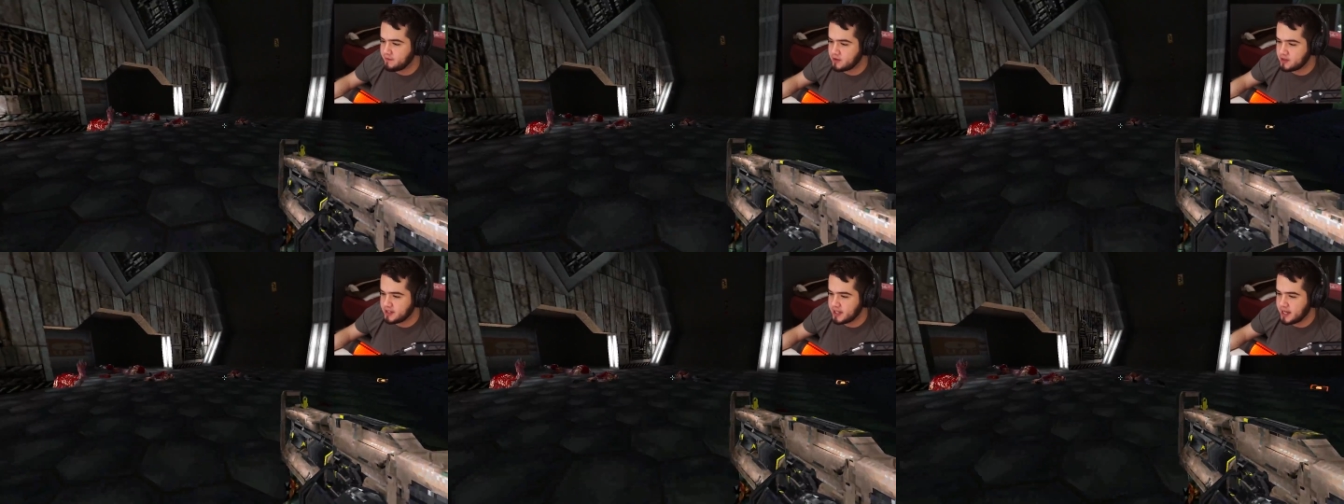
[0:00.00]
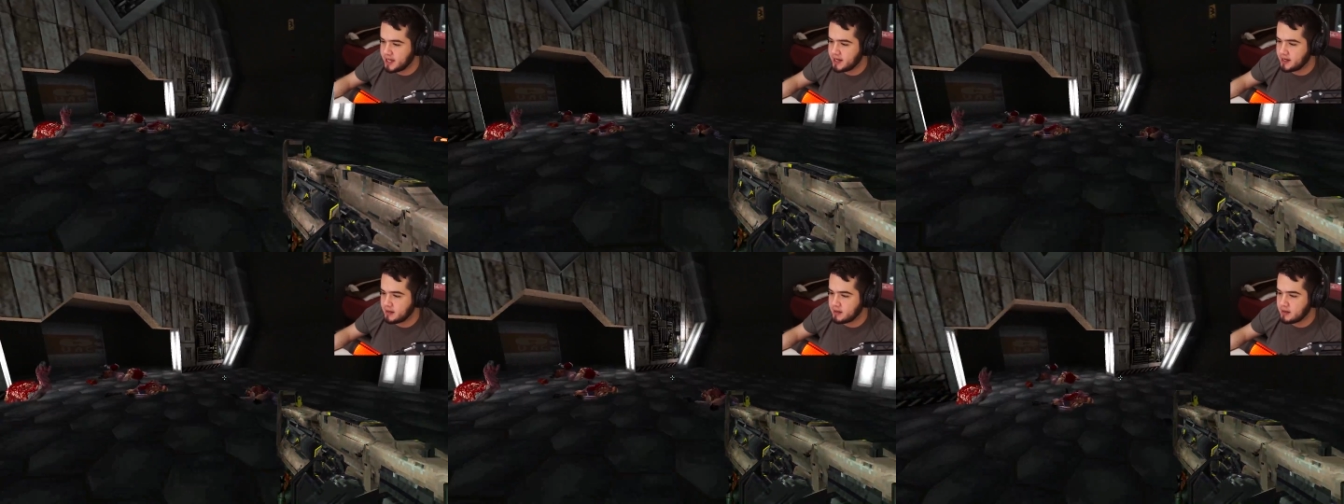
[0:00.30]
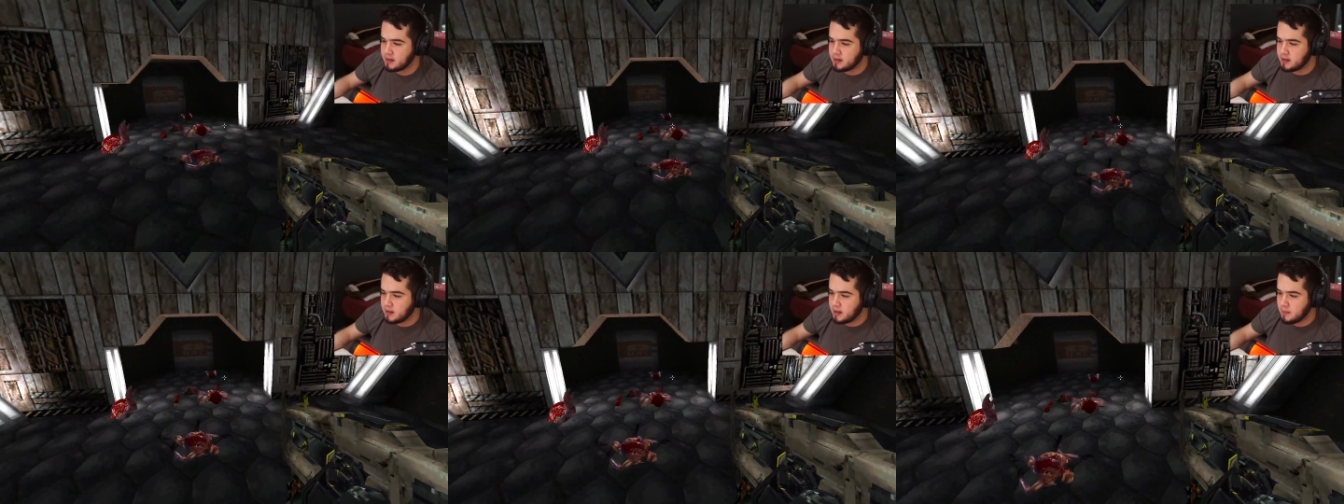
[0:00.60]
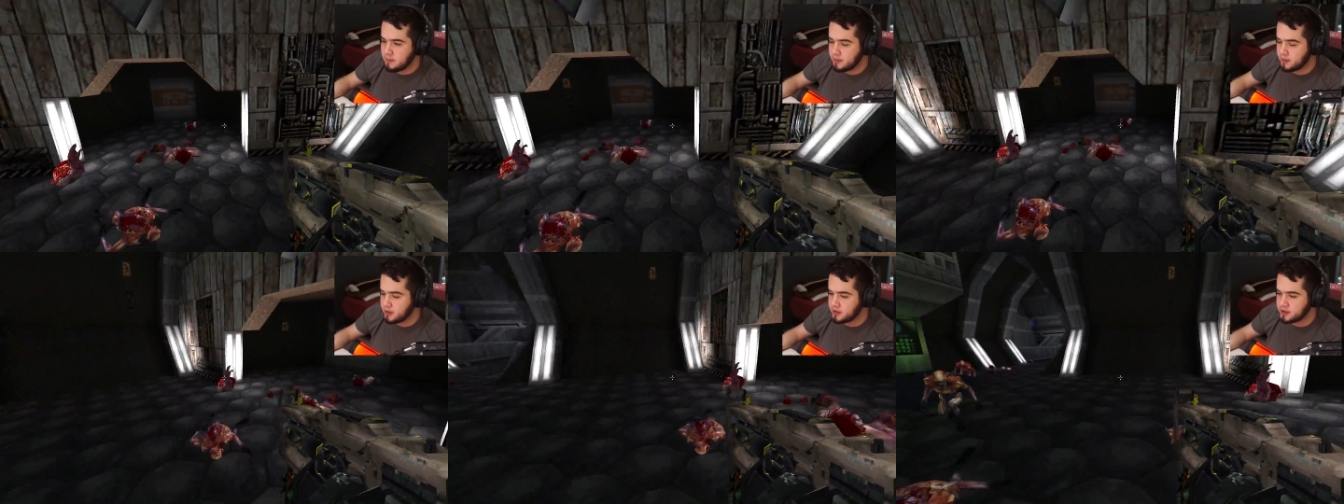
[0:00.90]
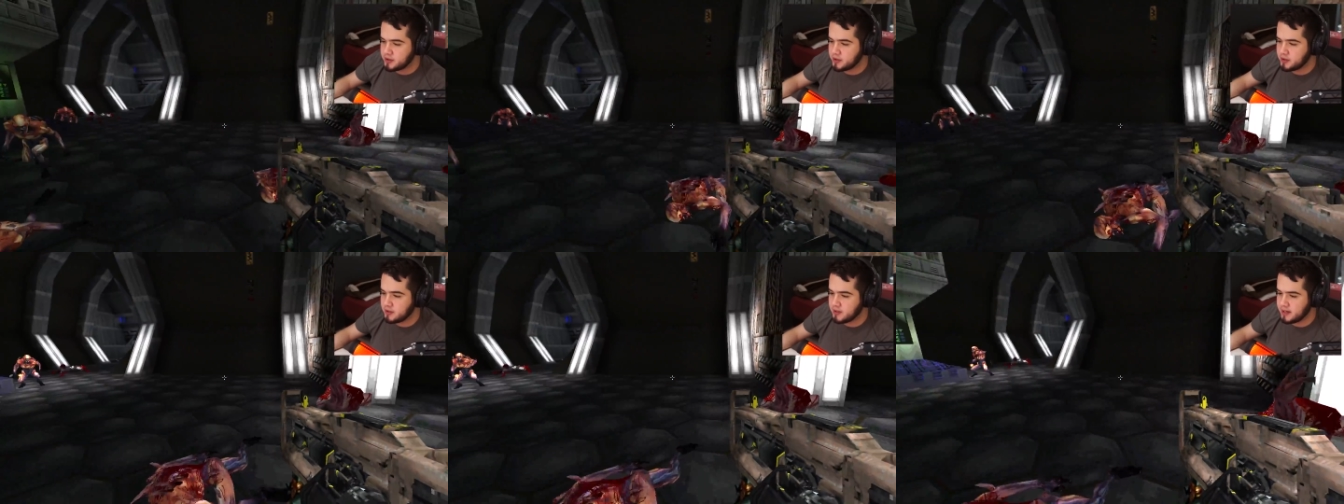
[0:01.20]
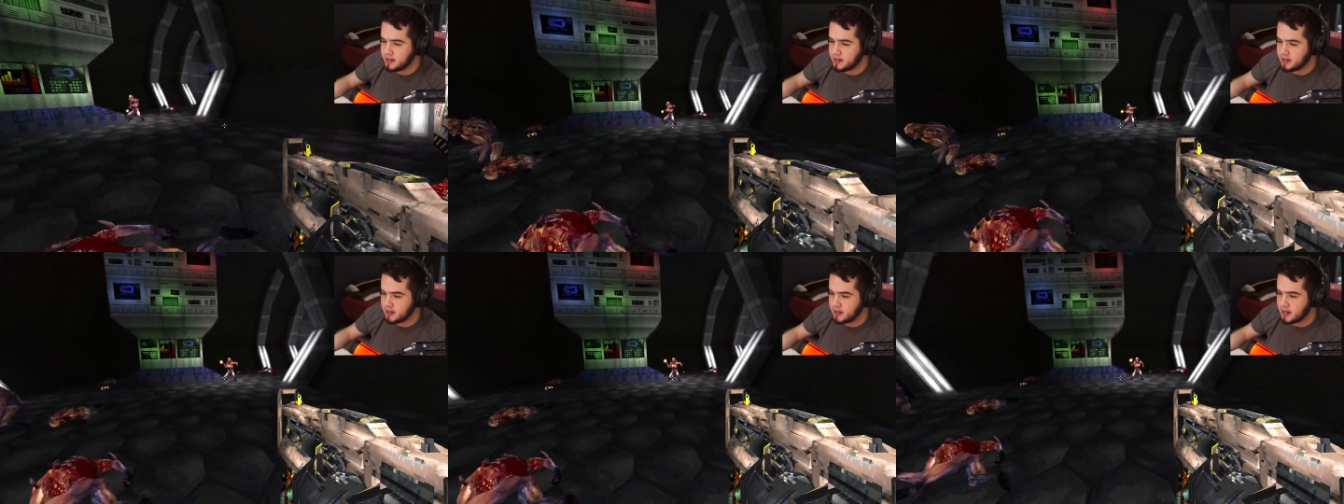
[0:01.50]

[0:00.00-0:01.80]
4 Dead Portal and